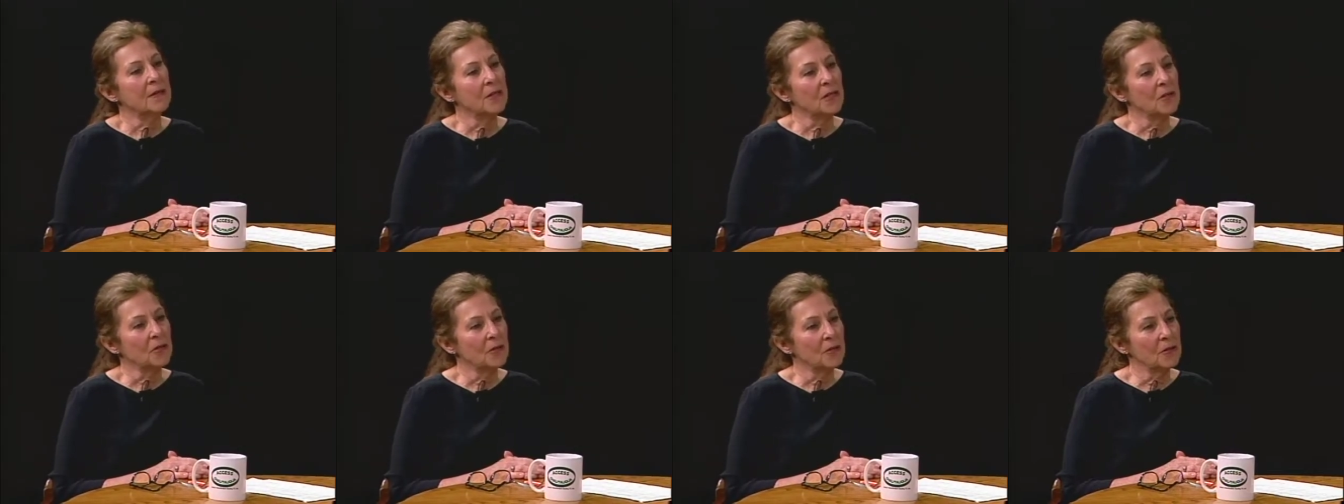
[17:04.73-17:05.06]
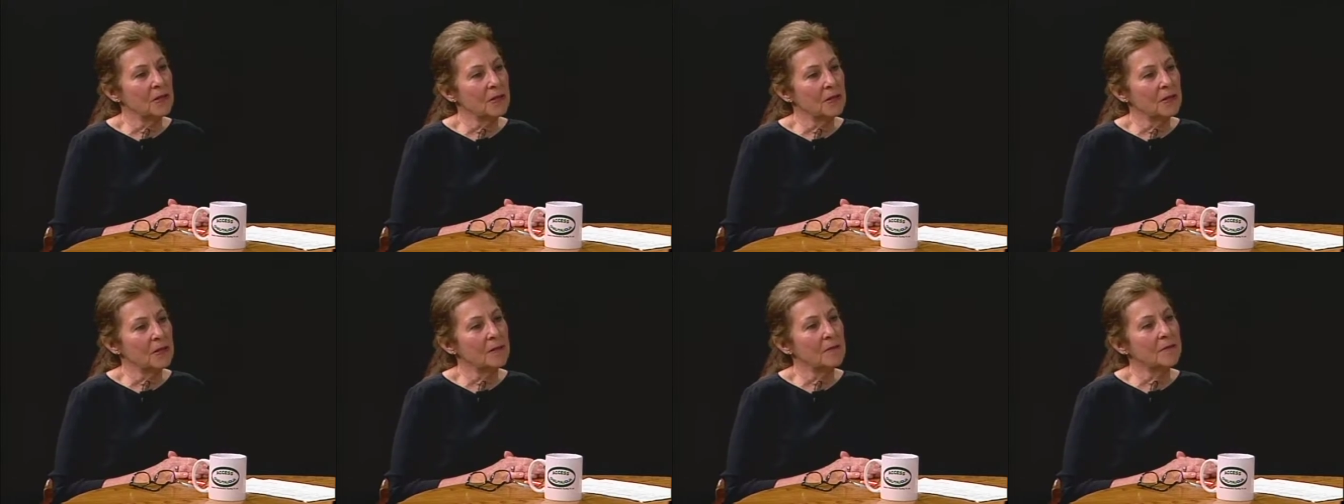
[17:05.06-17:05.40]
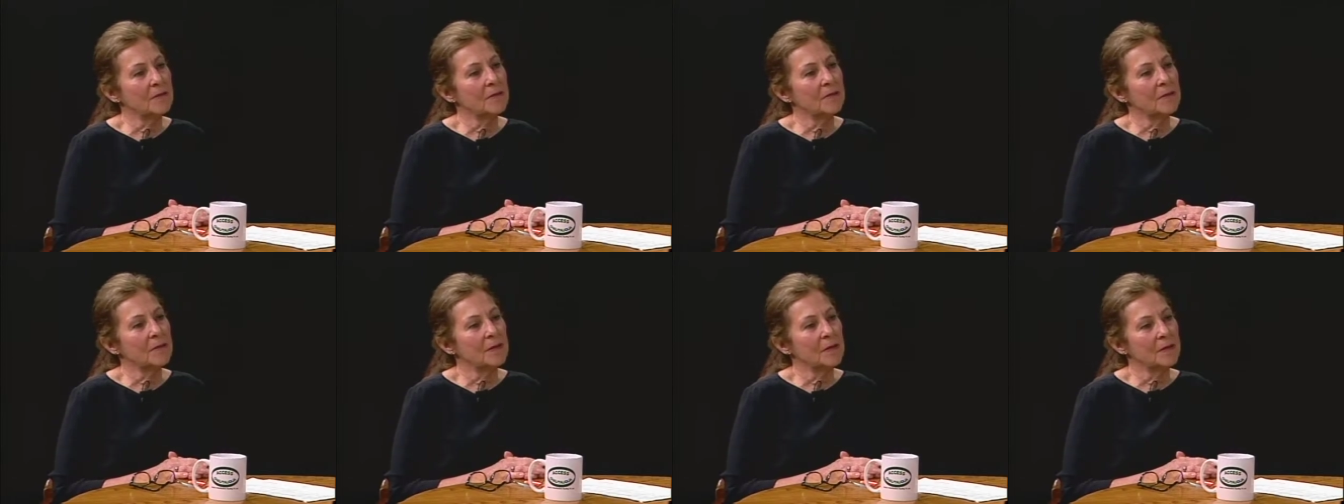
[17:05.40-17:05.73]
and Erie
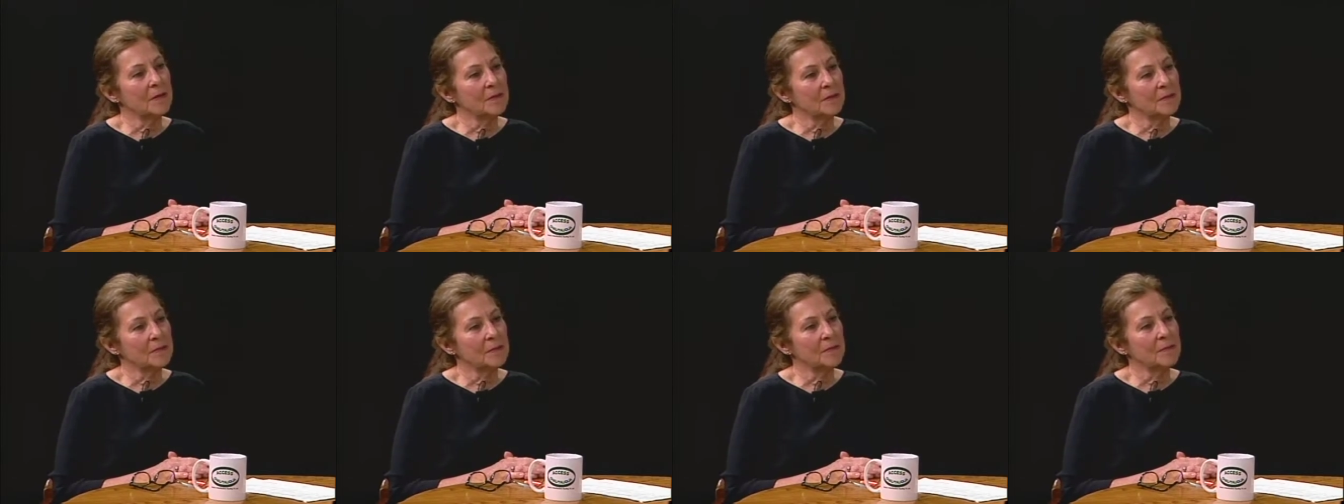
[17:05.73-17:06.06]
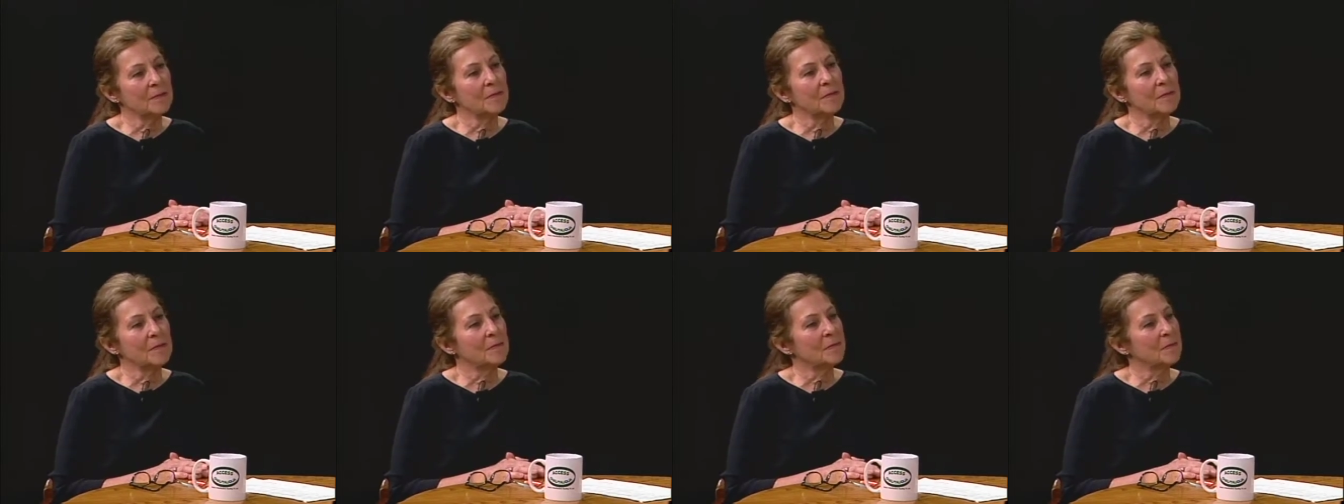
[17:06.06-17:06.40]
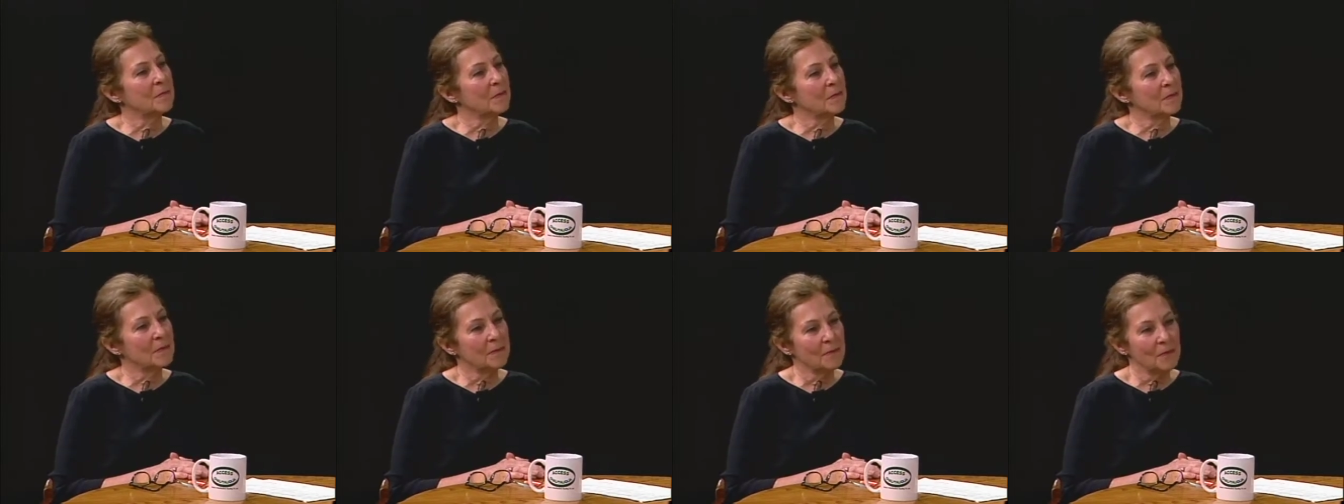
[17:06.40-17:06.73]
um,
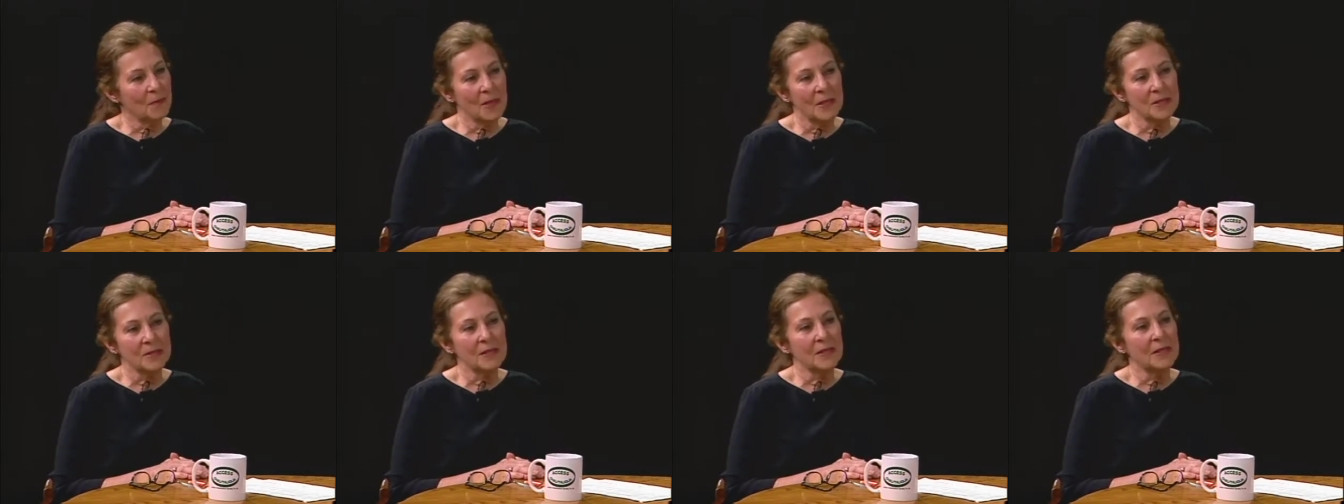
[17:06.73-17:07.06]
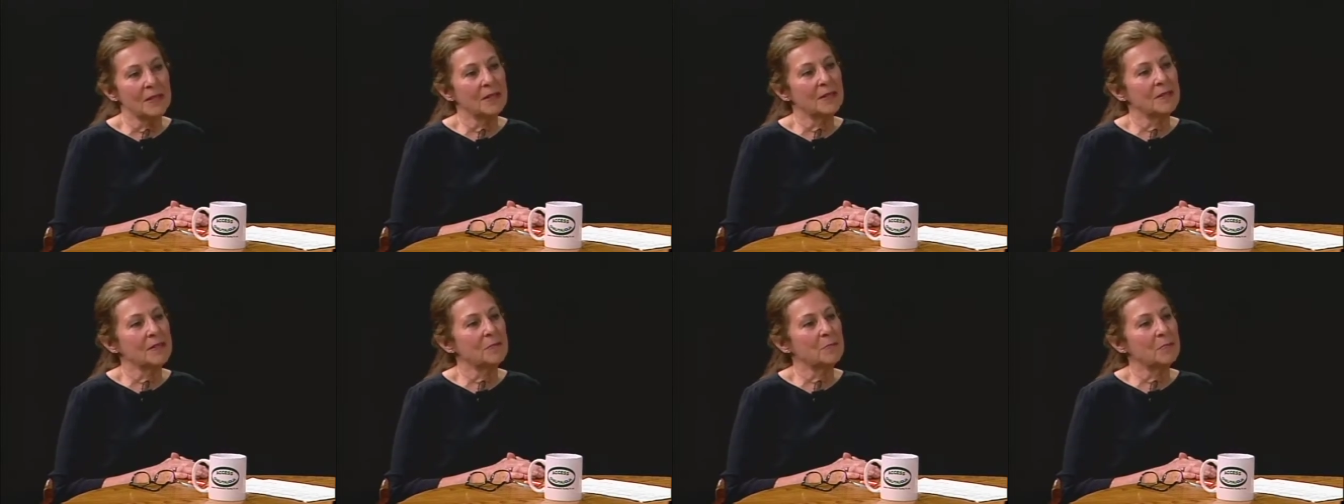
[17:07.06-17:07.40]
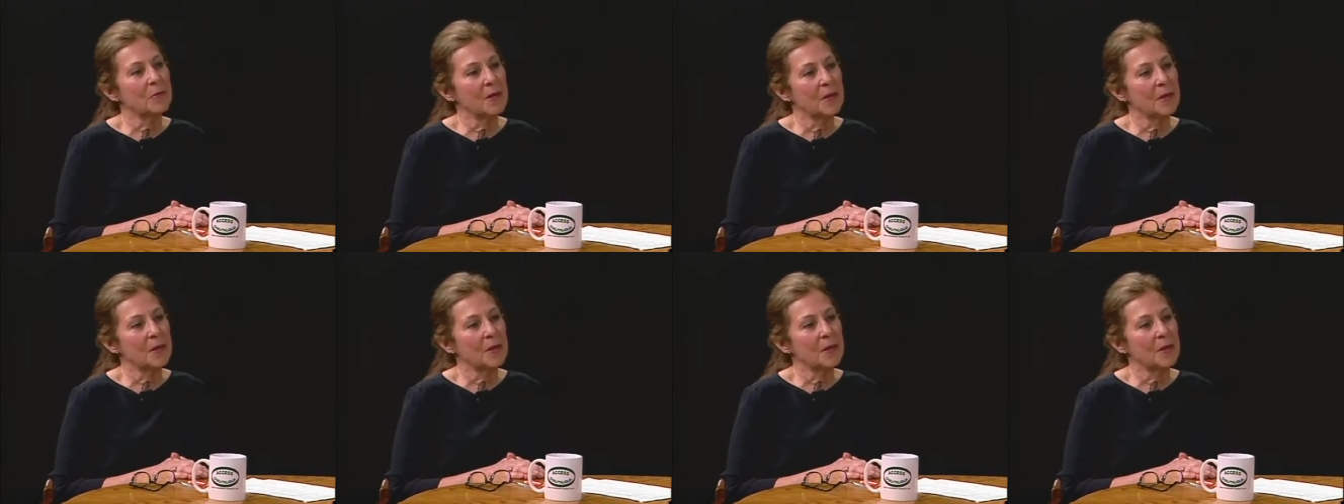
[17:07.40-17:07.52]
resident, mm-hmm.